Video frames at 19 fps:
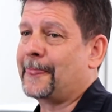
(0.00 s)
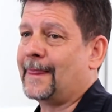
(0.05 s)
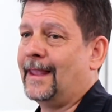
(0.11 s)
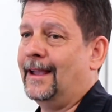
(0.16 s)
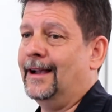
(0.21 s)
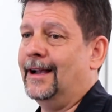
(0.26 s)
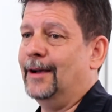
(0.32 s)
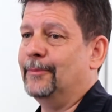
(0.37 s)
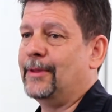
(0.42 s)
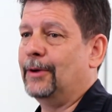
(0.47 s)

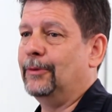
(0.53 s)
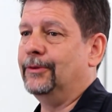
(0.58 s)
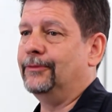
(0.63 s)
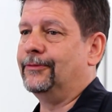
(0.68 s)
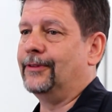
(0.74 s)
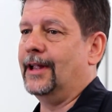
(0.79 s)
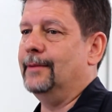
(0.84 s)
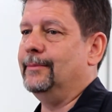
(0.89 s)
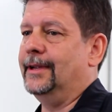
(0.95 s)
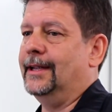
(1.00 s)
They would
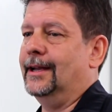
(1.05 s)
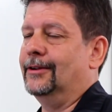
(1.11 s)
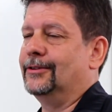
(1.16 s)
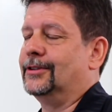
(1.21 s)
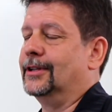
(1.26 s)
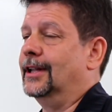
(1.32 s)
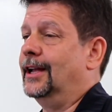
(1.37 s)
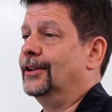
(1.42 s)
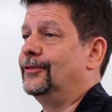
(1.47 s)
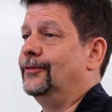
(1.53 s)
fly me out
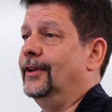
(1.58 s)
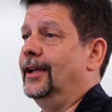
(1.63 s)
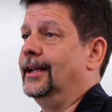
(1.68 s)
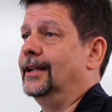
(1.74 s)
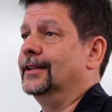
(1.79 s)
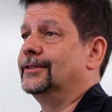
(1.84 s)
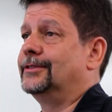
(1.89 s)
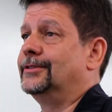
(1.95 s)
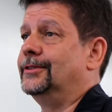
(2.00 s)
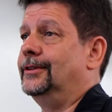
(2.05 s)
to Las
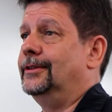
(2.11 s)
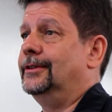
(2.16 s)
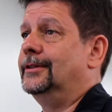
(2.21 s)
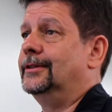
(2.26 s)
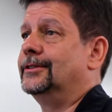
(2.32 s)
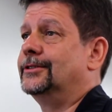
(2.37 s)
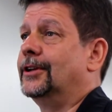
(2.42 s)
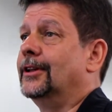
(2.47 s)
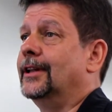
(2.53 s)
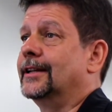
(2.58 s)
Vegas or
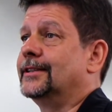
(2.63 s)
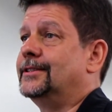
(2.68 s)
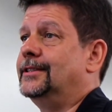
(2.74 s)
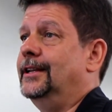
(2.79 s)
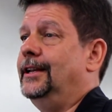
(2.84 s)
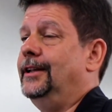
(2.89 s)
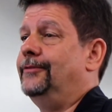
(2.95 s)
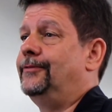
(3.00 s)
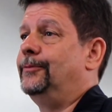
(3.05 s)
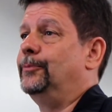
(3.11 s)
Salt Lake
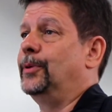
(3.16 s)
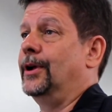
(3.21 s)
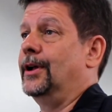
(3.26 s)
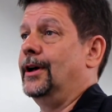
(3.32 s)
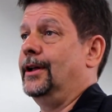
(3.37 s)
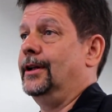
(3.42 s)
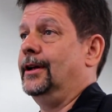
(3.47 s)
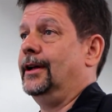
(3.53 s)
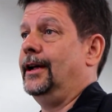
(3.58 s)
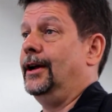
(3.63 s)
City, put
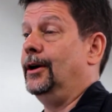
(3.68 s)
on an